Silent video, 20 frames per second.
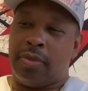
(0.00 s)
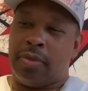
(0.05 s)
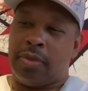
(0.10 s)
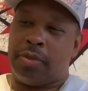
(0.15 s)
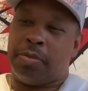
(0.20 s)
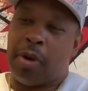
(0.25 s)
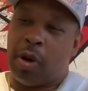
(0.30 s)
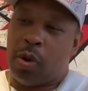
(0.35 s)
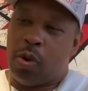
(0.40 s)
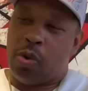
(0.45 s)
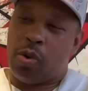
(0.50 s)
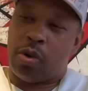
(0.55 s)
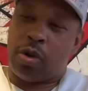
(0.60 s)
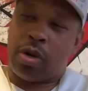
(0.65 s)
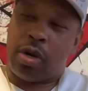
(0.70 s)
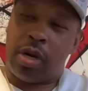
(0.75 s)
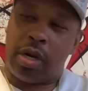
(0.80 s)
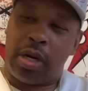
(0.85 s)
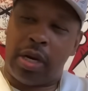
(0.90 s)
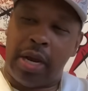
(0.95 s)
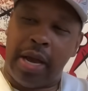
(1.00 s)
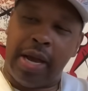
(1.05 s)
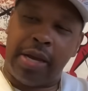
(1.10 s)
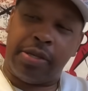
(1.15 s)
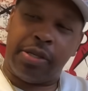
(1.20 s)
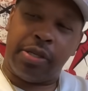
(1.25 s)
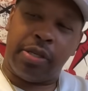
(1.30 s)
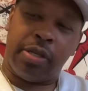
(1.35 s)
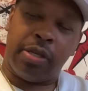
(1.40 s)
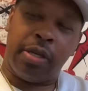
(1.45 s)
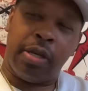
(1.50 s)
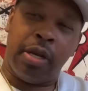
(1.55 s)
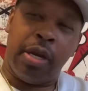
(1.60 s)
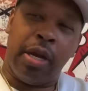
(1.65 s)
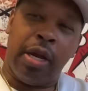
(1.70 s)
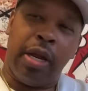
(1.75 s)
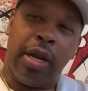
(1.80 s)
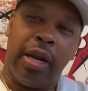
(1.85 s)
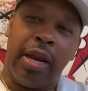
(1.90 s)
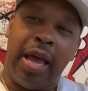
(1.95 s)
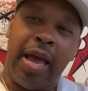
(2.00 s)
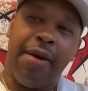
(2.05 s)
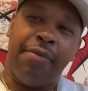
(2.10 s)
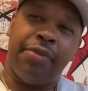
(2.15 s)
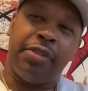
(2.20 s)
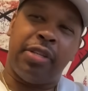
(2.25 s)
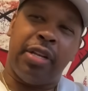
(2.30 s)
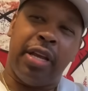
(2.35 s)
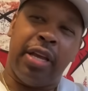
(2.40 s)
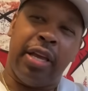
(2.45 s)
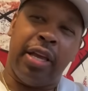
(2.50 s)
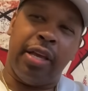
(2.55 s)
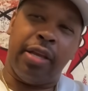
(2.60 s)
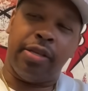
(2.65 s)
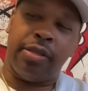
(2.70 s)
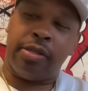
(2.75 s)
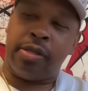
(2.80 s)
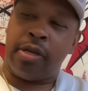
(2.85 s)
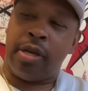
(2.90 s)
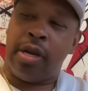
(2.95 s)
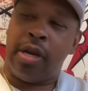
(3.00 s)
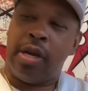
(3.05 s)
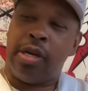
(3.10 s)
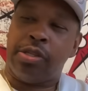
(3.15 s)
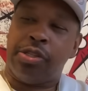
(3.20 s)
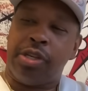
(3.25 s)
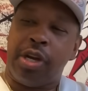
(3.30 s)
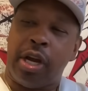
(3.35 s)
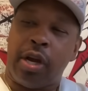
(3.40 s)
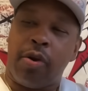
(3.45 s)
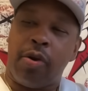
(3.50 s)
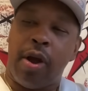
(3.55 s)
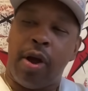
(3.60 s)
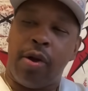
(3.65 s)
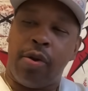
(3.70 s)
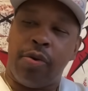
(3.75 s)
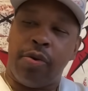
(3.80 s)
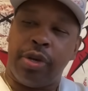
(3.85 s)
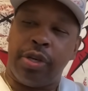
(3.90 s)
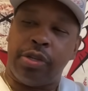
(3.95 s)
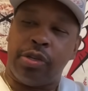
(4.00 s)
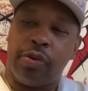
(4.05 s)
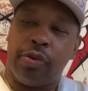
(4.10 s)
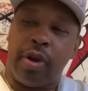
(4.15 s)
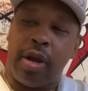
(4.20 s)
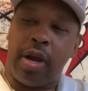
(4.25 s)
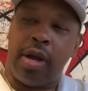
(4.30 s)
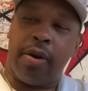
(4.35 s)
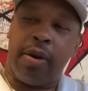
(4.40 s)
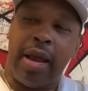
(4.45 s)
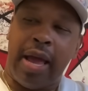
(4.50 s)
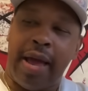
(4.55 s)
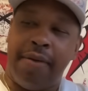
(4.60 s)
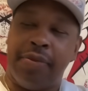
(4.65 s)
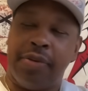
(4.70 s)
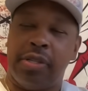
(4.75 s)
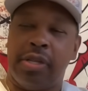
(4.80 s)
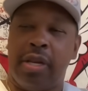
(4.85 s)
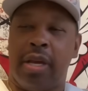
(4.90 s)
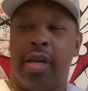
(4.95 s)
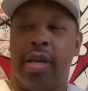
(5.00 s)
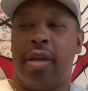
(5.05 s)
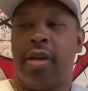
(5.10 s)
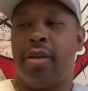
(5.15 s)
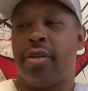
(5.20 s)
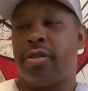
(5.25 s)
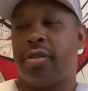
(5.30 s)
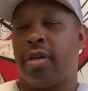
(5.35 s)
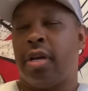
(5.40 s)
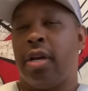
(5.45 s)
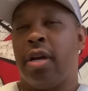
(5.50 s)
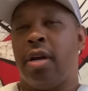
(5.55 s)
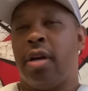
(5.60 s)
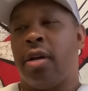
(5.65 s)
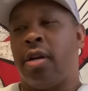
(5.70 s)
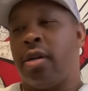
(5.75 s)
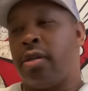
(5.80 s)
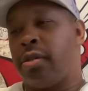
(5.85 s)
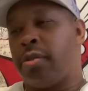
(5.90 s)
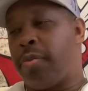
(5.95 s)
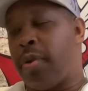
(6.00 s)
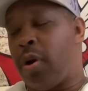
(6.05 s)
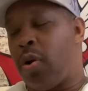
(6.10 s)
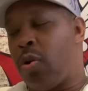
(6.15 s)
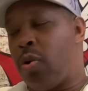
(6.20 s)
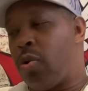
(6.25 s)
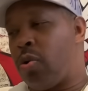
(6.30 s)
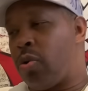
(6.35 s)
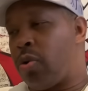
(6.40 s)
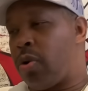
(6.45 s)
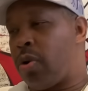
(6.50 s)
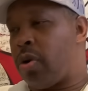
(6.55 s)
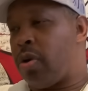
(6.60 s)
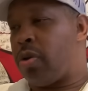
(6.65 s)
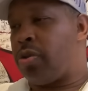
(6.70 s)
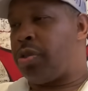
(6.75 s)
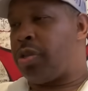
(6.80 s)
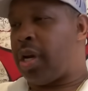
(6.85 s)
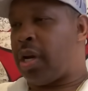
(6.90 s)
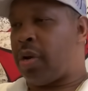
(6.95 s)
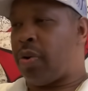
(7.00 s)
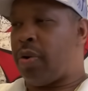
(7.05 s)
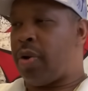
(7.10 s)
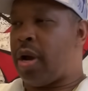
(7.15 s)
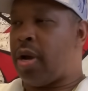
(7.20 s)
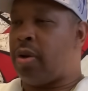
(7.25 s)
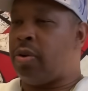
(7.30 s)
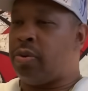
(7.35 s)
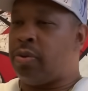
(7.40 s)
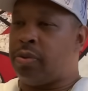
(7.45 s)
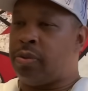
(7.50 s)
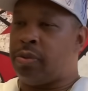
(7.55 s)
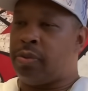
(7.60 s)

My homegirl glasses, lavish lens. Check her out on Instagram, Lavish Lens. My homegirl. Check her out.